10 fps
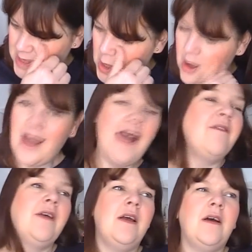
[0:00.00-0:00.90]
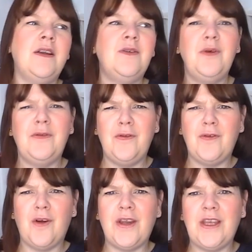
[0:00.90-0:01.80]
I don't know if you've
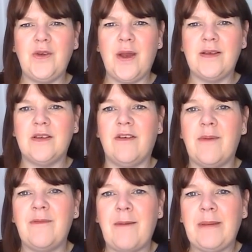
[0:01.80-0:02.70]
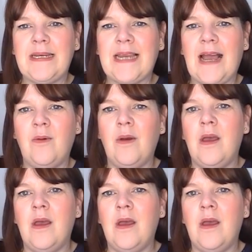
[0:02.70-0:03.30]
got it in your house. Sorry, I'm rambling now.